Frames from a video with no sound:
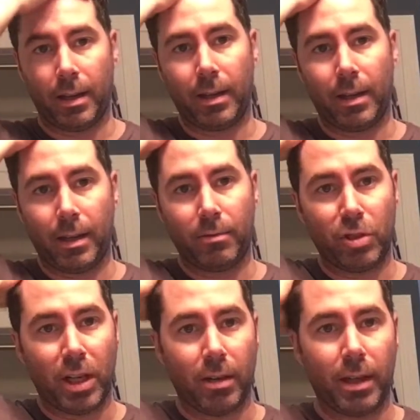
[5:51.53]
the
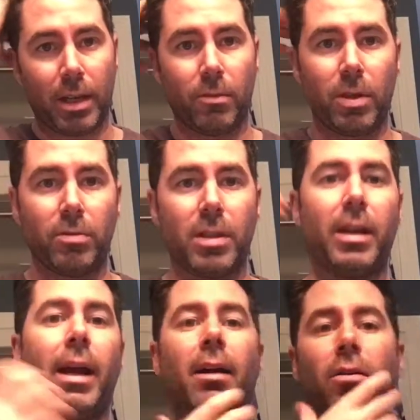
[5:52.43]
gel that you would use in
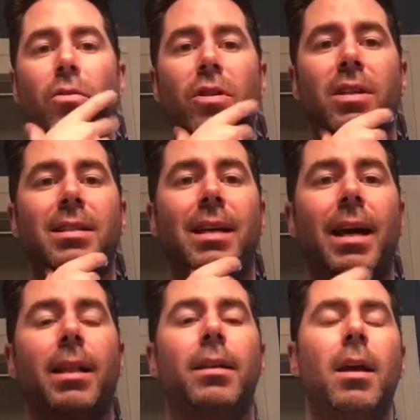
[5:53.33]
your hair in order to
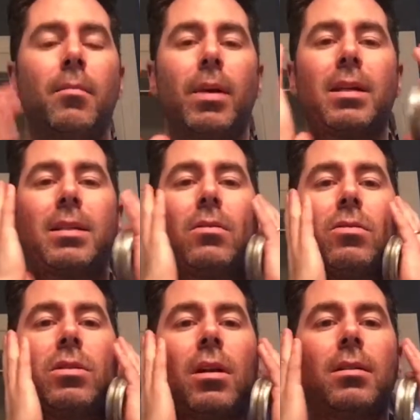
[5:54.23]
style it, because it'll
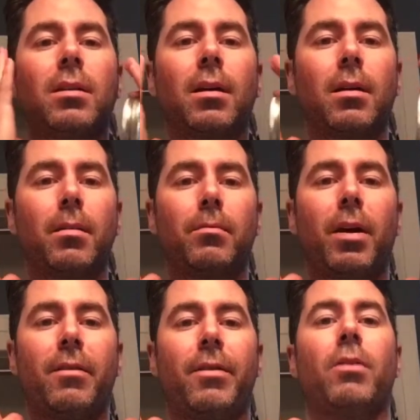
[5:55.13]
start to
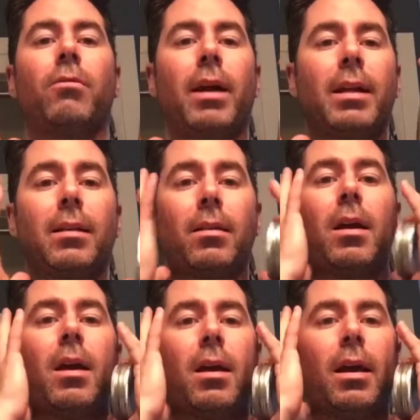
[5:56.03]
puff out, right?
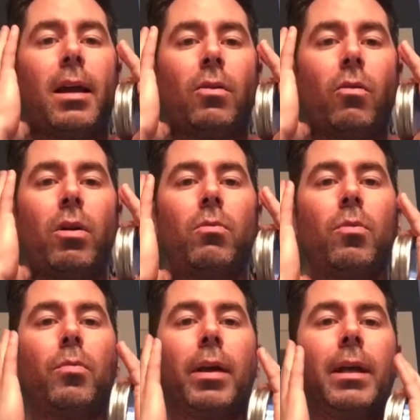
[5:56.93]
And oil
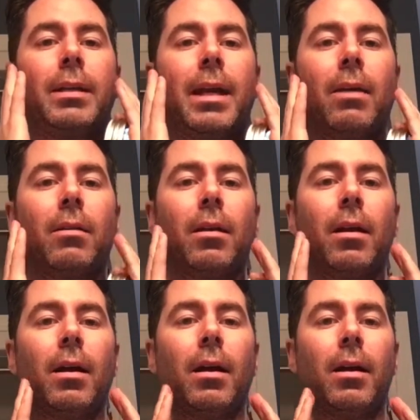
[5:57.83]
will bring it
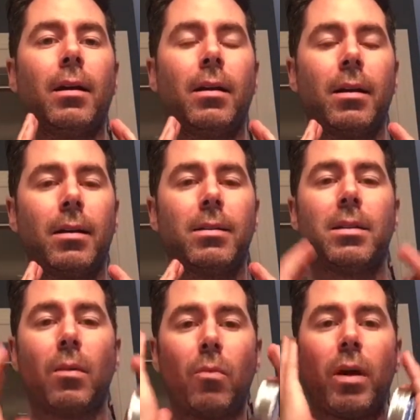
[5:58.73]
down
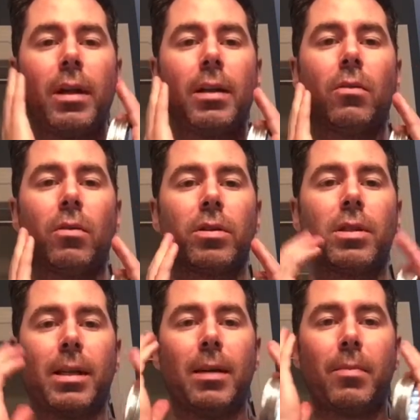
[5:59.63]
somewhat in order
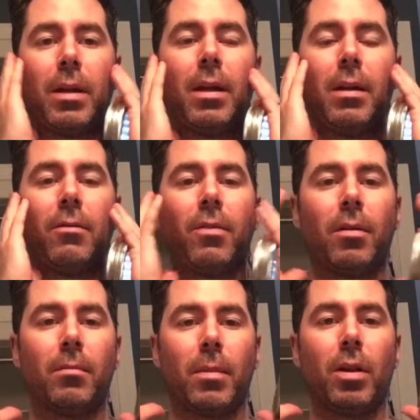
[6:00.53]
to keep it
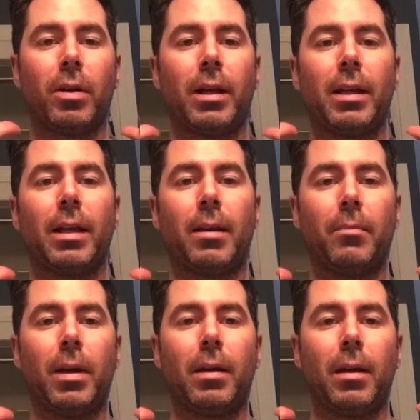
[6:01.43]
from looking like a
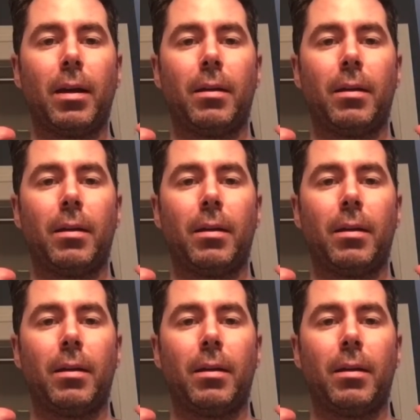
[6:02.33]
big